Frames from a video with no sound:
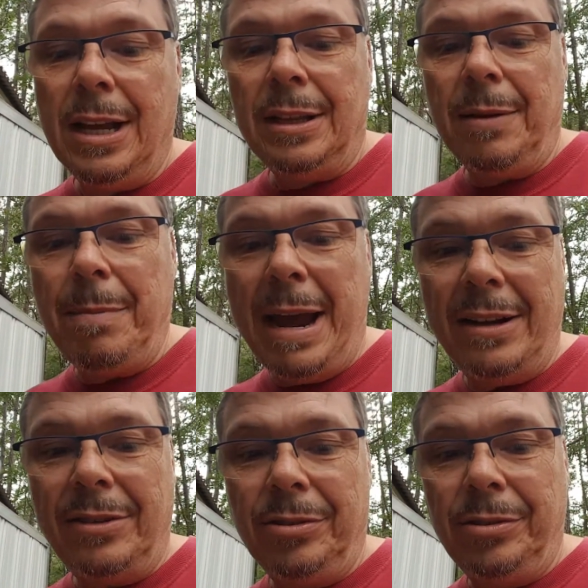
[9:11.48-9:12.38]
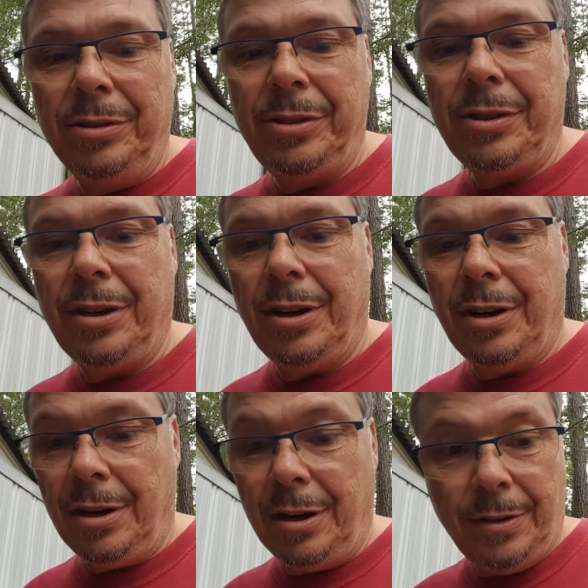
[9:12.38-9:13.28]
The mantles,
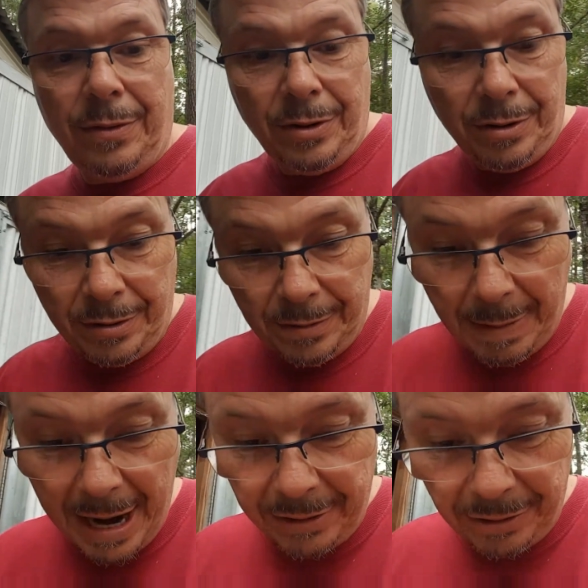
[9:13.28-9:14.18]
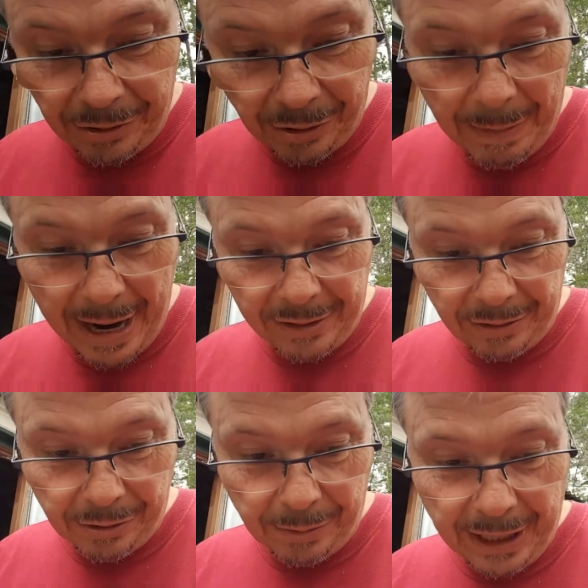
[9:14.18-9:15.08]
they're mantles or
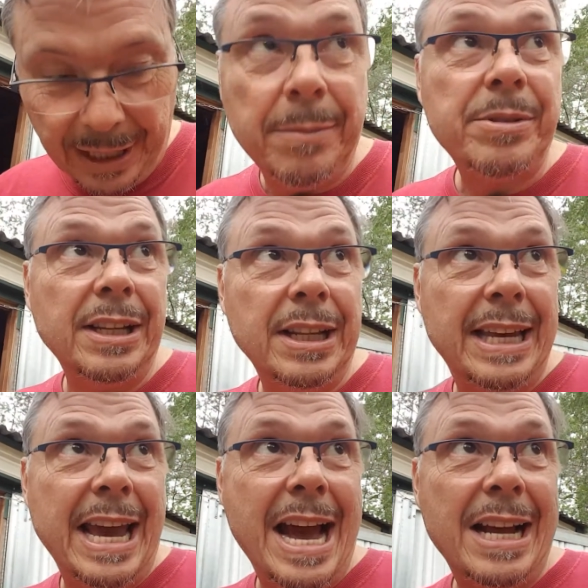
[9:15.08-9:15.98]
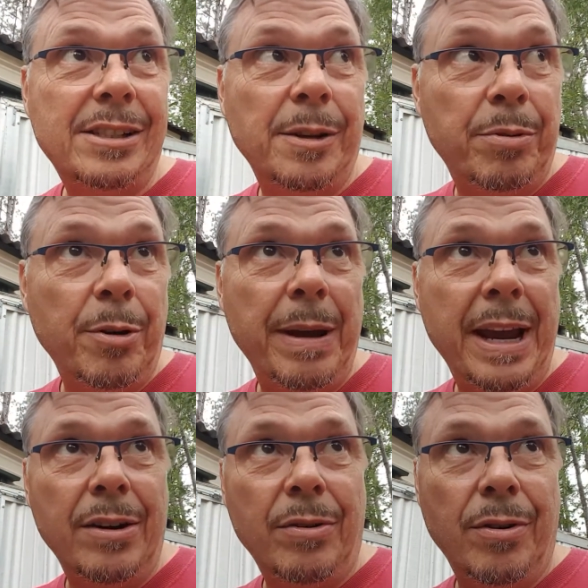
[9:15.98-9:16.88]
mantles when it comes to the gas, the
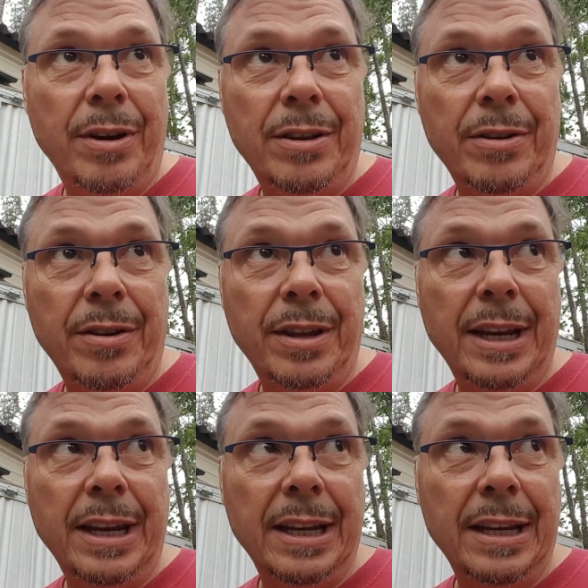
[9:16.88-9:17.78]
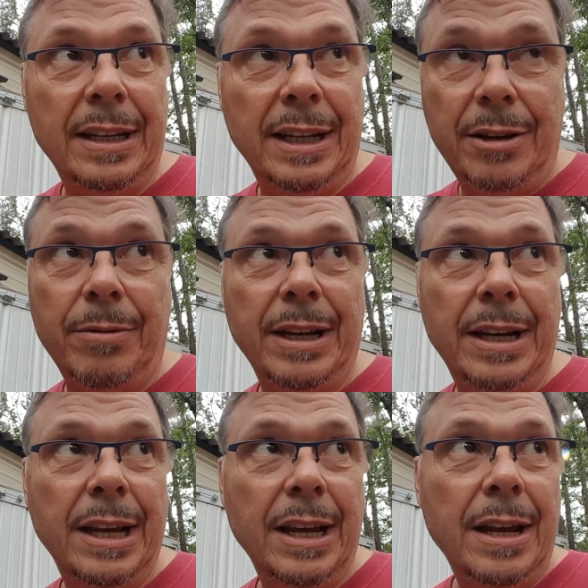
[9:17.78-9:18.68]
propane, or either the
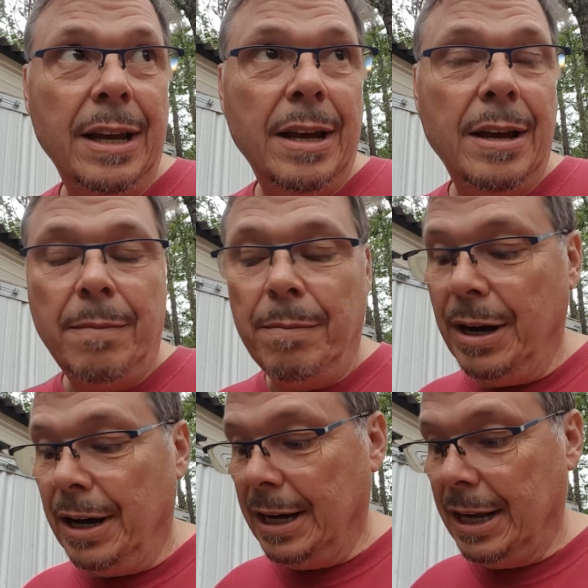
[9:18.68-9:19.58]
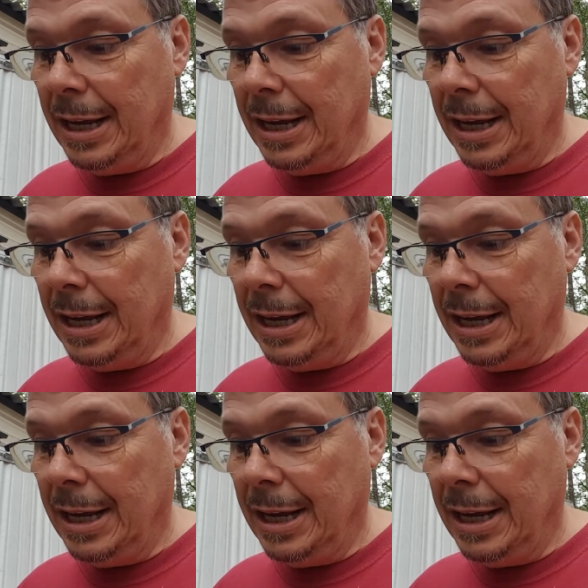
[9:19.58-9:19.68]
liquid. But